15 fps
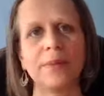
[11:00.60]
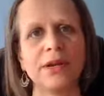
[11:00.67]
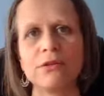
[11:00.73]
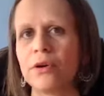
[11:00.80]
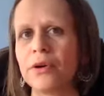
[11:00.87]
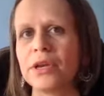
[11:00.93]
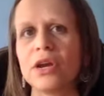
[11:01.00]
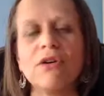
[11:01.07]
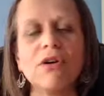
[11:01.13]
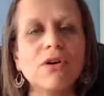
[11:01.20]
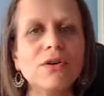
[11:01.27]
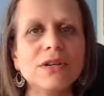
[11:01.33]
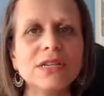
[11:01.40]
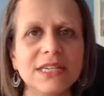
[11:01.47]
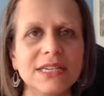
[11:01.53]
been growing your
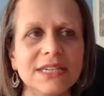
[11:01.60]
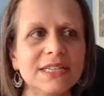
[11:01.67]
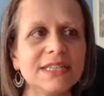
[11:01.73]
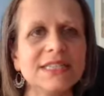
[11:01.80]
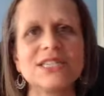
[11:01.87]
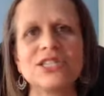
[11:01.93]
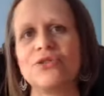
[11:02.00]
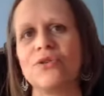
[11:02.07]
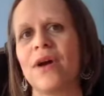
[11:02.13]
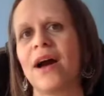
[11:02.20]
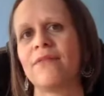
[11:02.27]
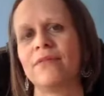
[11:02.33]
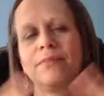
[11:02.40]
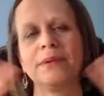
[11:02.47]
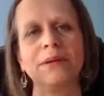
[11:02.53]
audience, you
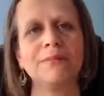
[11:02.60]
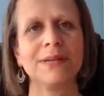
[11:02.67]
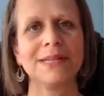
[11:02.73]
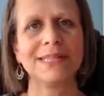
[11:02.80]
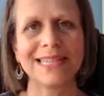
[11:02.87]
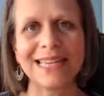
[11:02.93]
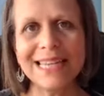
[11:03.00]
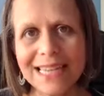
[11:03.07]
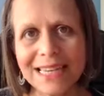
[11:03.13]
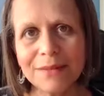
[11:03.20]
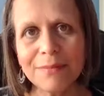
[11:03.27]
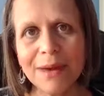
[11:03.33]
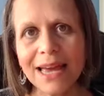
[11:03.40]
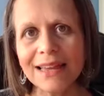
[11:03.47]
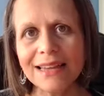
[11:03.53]
haven't been building an
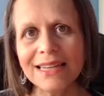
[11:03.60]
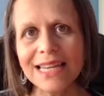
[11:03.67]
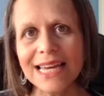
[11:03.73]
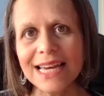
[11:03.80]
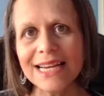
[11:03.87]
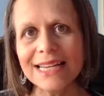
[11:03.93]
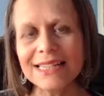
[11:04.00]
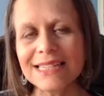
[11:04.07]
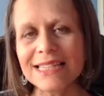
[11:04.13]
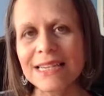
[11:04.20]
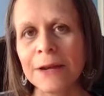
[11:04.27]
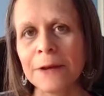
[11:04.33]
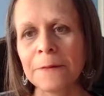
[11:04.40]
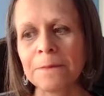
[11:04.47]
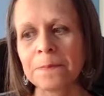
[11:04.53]
email list,
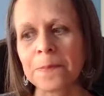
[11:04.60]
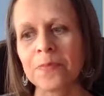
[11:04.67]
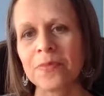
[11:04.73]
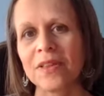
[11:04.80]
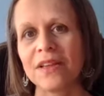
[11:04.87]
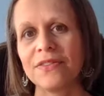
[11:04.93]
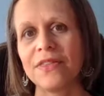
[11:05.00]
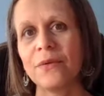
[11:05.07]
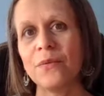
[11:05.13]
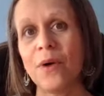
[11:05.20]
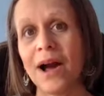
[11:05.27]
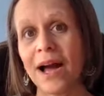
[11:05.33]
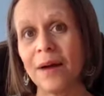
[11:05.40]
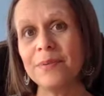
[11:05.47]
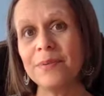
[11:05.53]
then
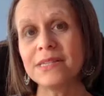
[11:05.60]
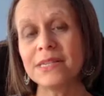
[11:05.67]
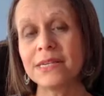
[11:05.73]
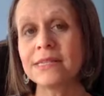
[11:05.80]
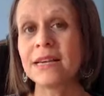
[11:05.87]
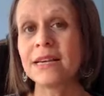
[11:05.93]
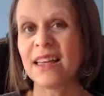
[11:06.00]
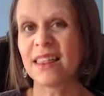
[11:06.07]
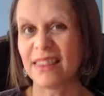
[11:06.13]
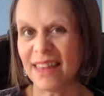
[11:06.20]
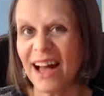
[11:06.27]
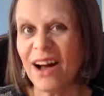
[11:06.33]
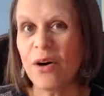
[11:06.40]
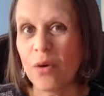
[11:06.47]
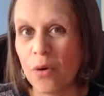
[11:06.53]
what happens is
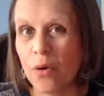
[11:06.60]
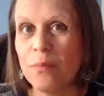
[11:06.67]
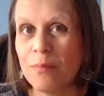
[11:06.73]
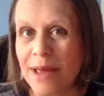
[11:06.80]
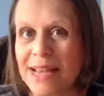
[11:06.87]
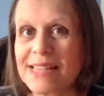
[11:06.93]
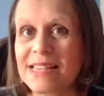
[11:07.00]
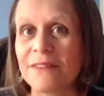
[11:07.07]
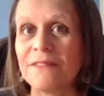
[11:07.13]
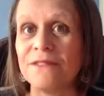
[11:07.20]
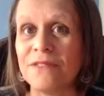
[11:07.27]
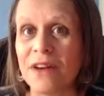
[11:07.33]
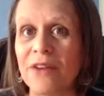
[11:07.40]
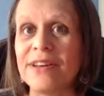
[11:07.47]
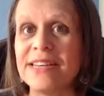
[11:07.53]
that all makes it
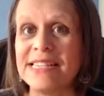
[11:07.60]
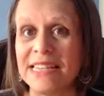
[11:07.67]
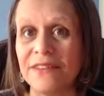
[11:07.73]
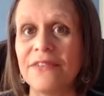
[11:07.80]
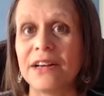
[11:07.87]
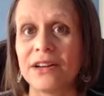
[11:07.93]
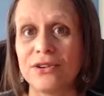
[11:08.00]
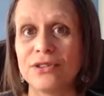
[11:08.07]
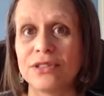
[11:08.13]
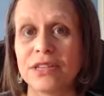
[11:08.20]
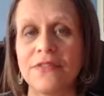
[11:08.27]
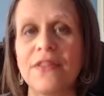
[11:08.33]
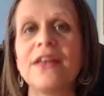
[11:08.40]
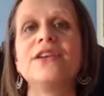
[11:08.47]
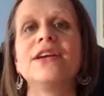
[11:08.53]
very difficult.
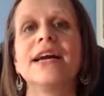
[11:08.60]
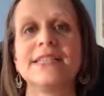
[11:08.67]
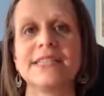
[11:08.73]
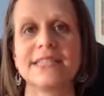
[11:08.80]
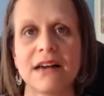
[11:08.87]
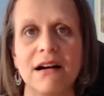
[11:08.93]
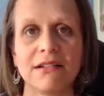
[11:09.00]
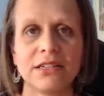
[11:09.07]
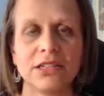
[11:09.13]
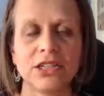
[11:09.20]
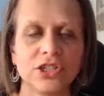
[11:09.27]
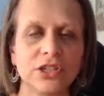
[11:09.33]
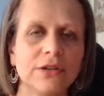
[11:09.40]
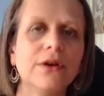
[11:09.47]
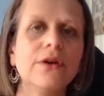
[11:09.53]
And then you get disheartened
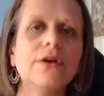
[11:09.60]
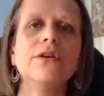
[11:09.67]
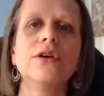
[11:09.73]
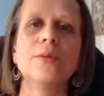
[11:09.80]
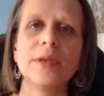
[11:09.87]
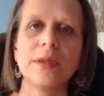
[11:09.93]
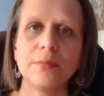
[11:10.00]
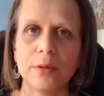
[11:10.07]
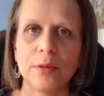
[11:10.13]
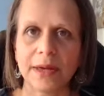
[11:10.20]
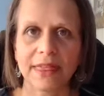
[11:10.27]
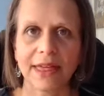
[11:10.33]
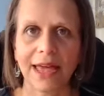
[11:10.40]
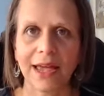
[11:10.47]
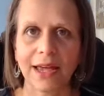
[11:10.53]
because you go, oh, nobody bought my
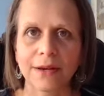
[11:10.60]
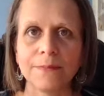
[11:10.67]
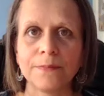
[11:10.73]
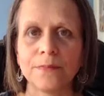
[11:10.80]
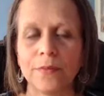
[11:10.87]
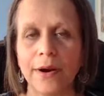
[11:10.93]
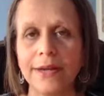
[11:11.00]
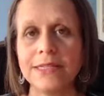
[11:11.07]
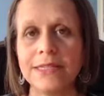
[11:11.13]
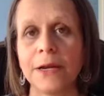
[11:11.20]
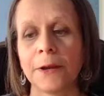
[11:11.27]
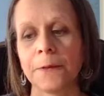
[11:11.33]
thing, right?